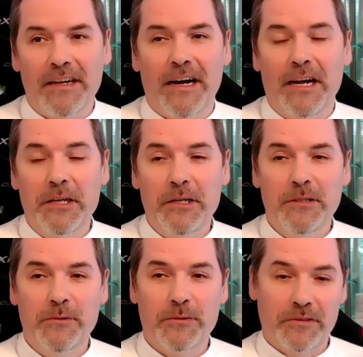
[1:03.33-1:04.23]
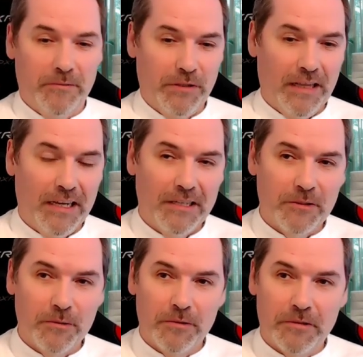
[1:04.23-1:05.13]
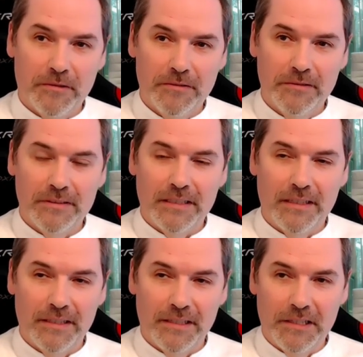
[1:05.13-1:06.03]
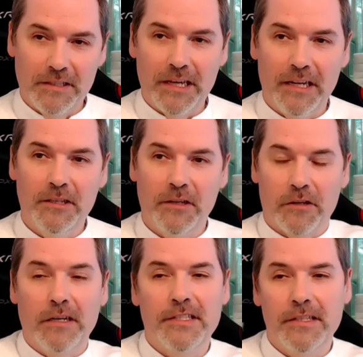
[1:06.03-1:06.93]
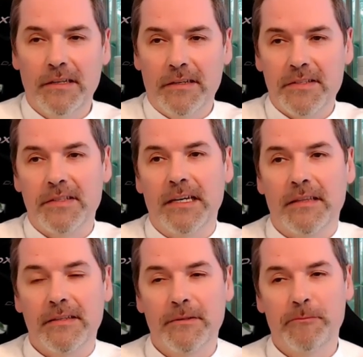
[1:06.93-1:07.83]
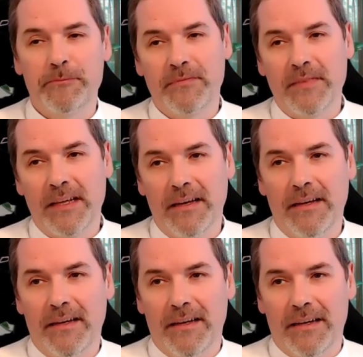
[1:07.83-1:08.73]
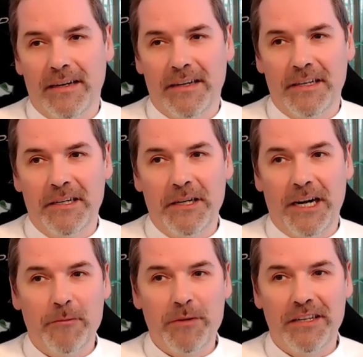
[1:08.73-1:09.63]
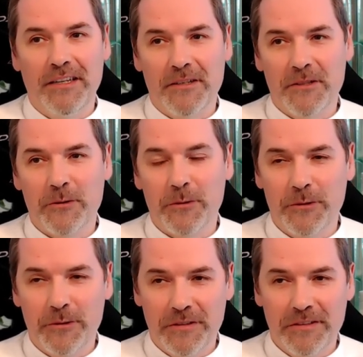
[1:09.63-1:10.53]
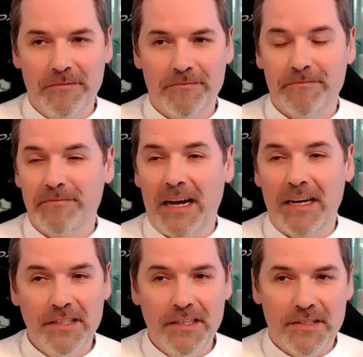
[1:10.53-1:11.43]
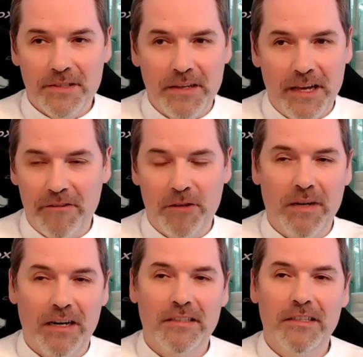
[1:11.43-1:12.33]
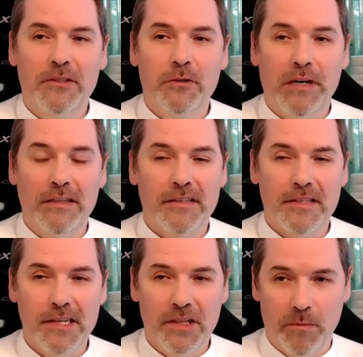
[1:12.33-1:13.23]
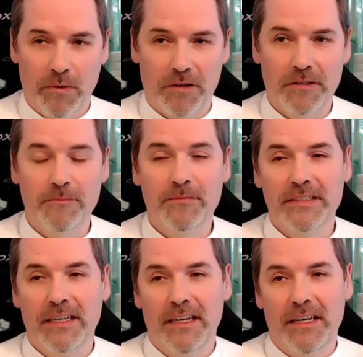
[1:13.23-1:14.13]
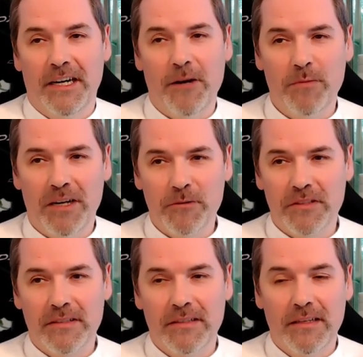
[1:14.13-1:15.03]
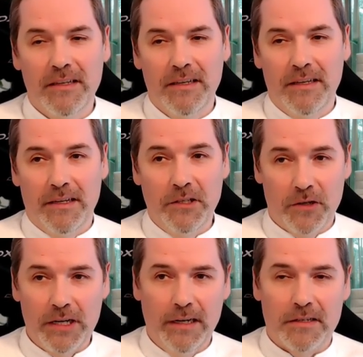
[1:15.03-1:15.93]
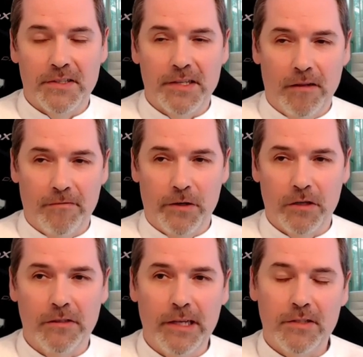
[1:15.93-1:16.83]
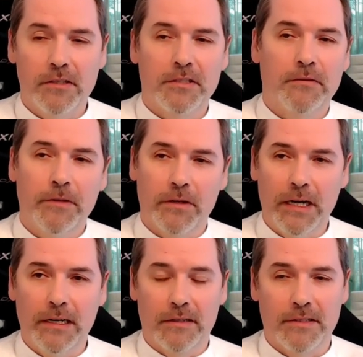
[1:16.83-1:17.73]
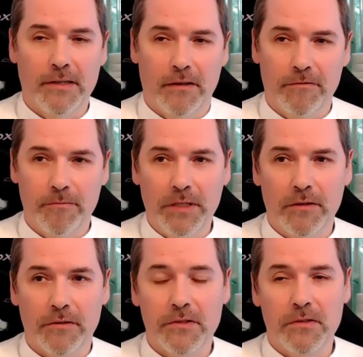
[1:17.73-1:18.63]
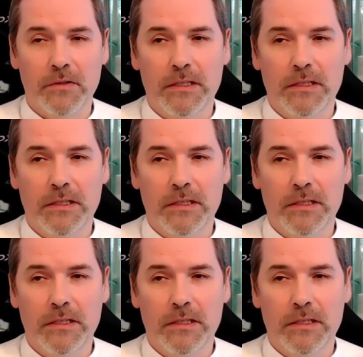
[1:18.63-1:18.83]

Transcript: I would like to tell your listeners that I'm here to assist everybody to understand more about your higher self, your connections with your higher self, because